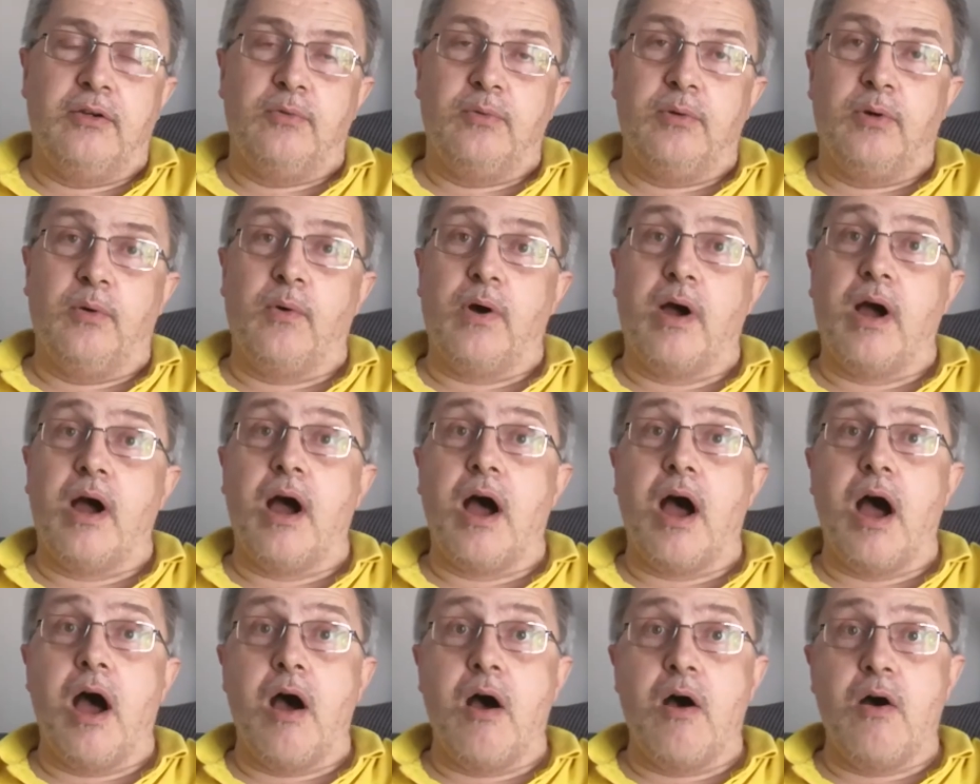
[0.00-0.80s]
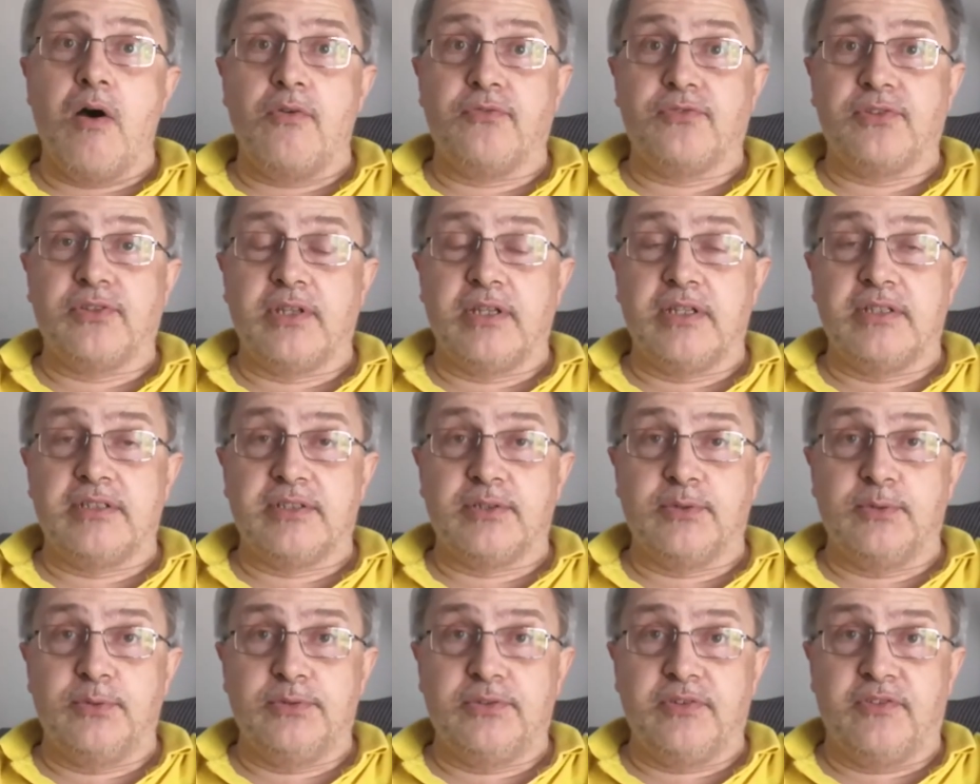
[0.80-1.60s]
well, after the
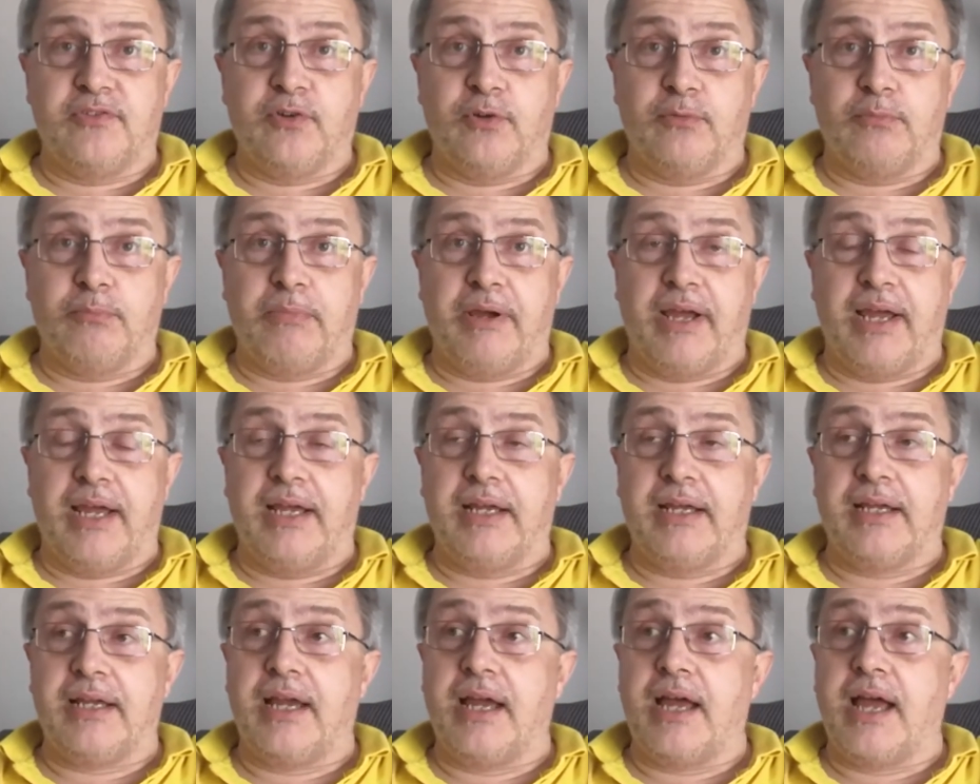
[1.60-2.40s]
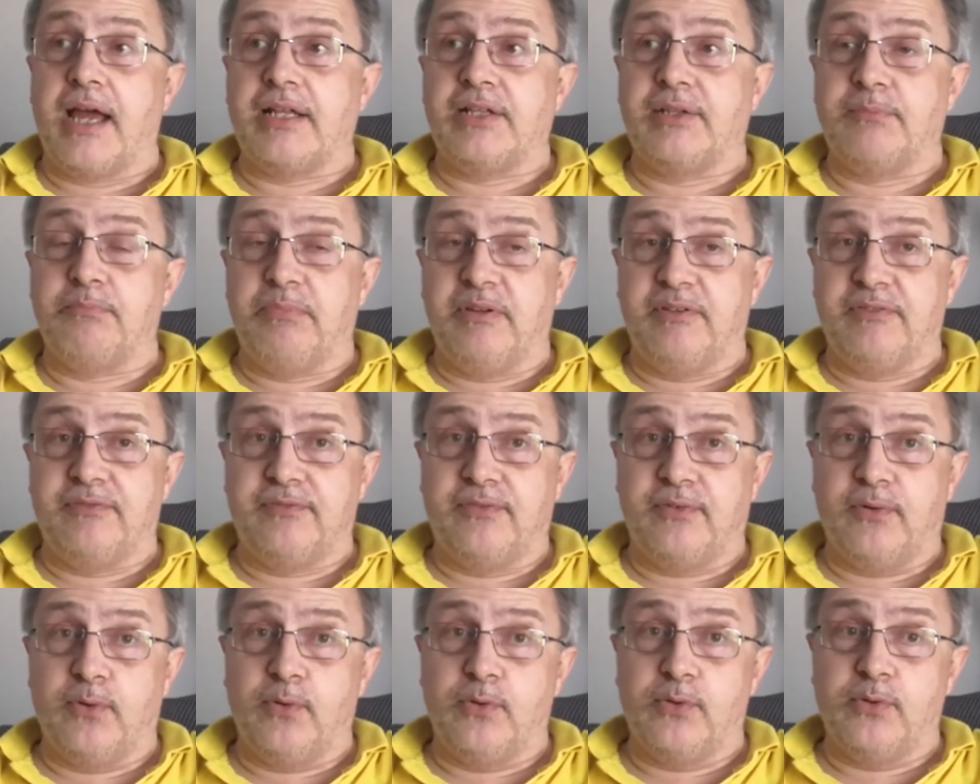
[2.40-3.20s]
schools have gone back and
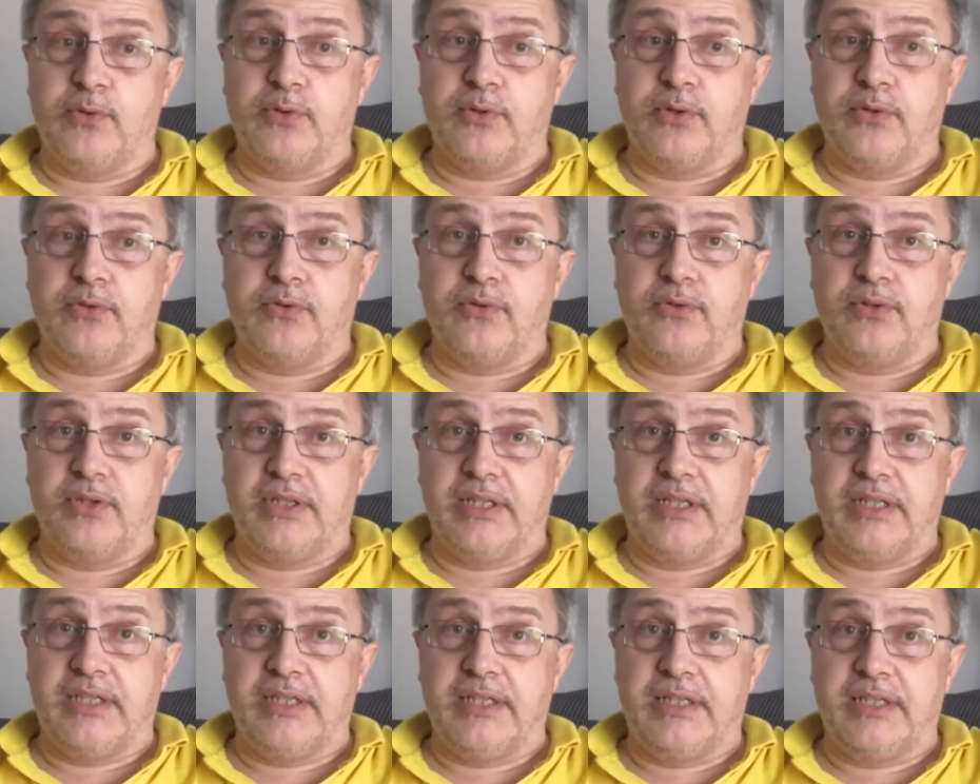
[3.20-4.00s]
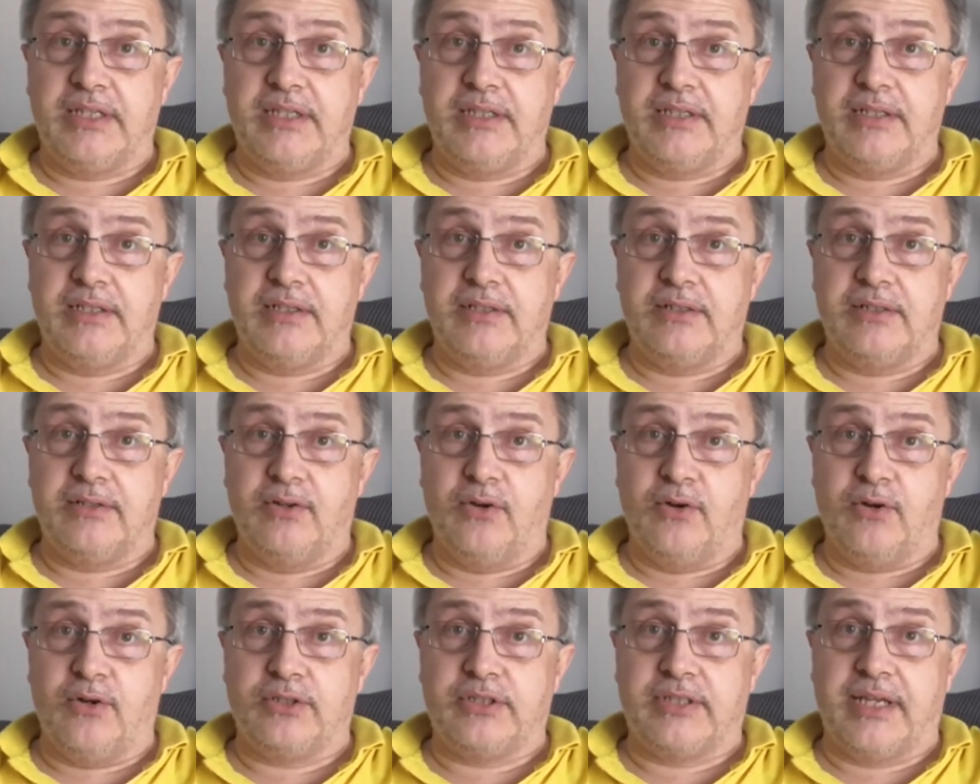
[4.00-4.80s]
before the
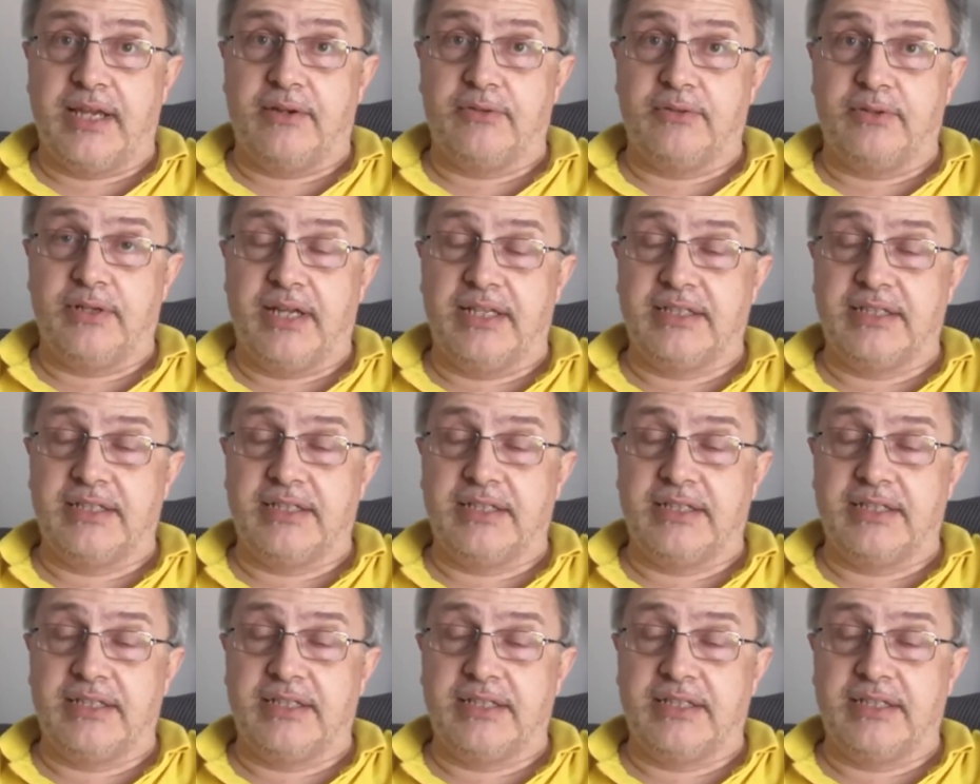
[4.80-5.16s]
lockdown